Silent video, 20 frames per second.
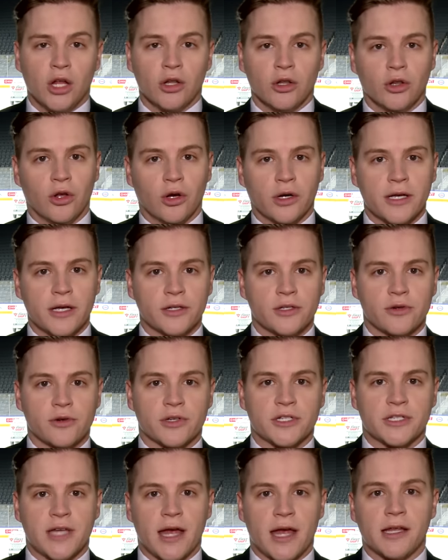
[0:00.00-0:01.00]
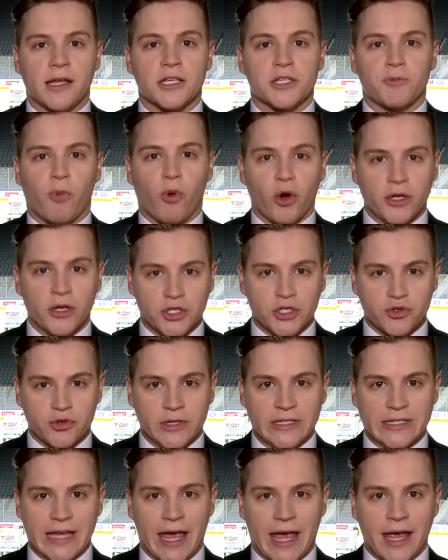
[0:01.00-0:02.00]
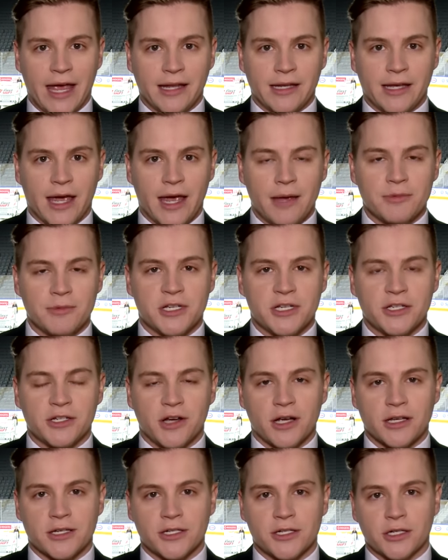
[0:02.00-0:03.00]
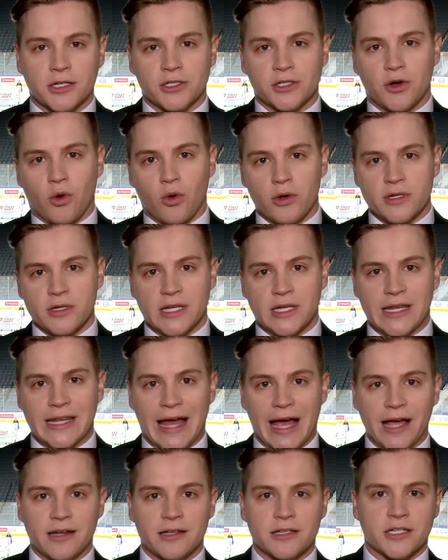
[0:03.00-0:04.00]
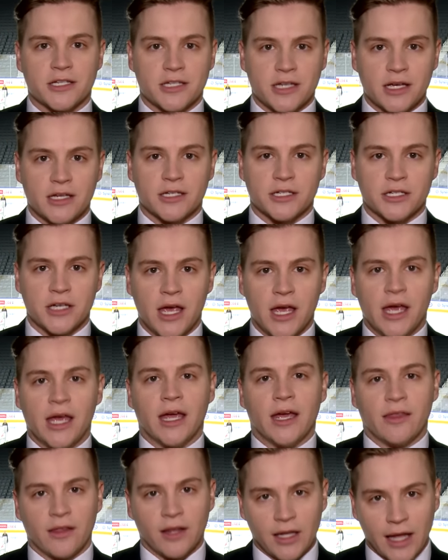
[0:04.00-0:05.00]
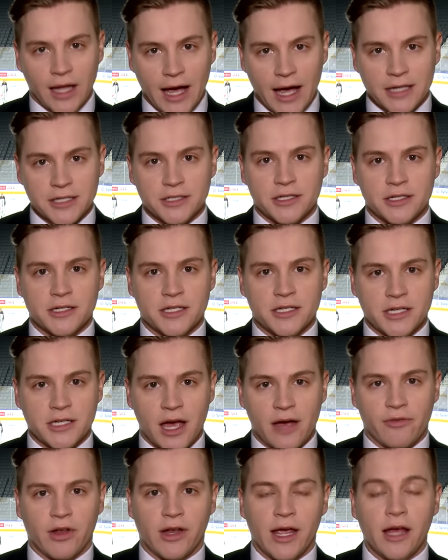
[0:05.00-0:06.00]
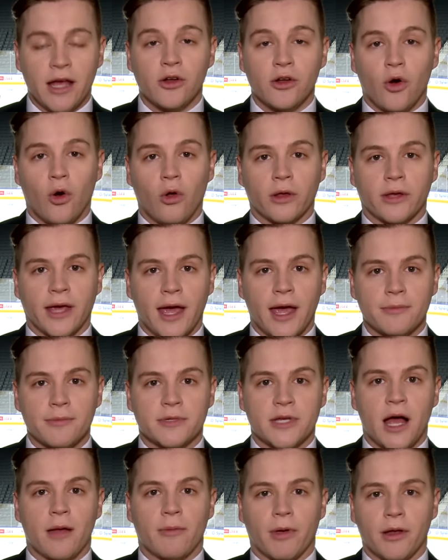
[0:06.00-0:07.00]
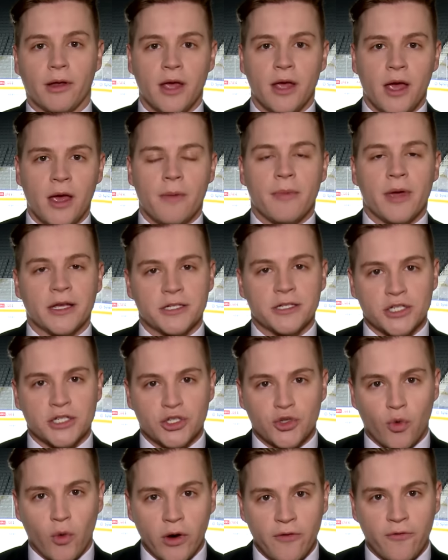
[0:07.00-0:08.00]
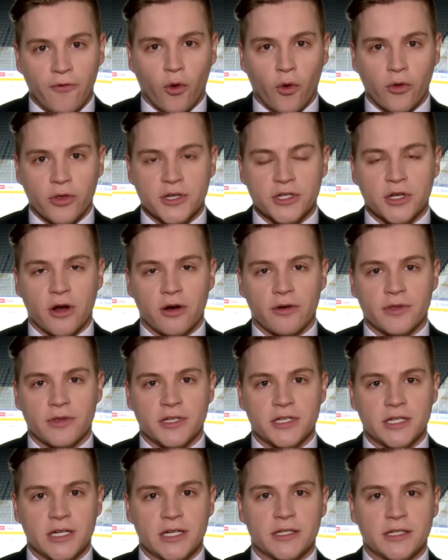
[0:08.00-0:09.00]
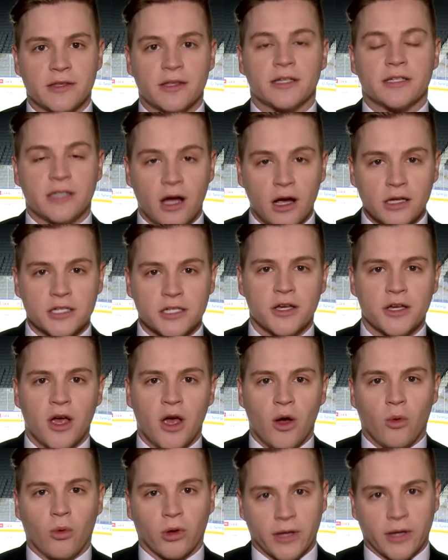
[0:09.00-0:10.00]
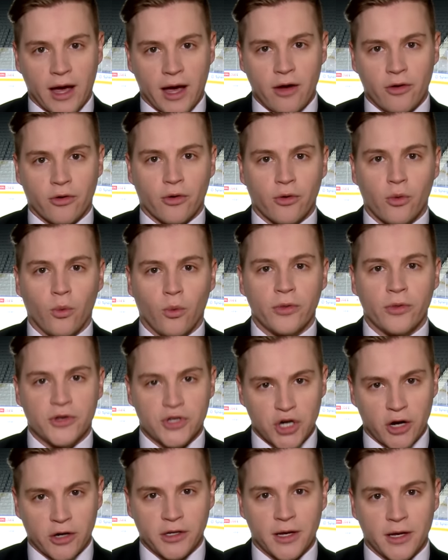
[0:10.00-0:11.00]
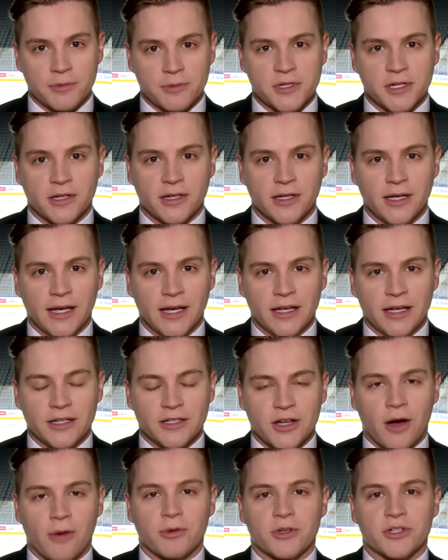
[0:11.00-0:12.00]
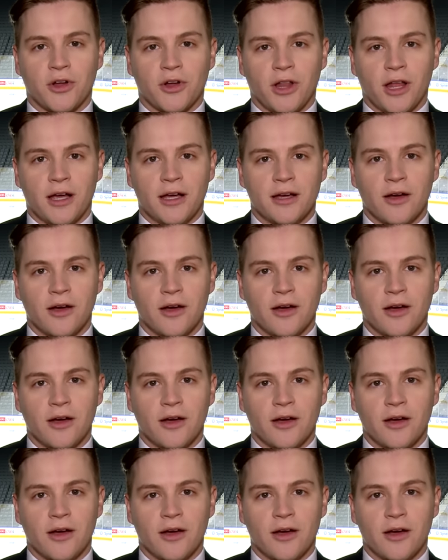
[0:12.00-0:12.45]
looking to extend his point streak to 8 games. He's got 6 goals and 9 assists in the last 7. In goal, Cam Talbot makes his 24th start of the season. The Ducks will counter with John Gibson. Tom Gazzola,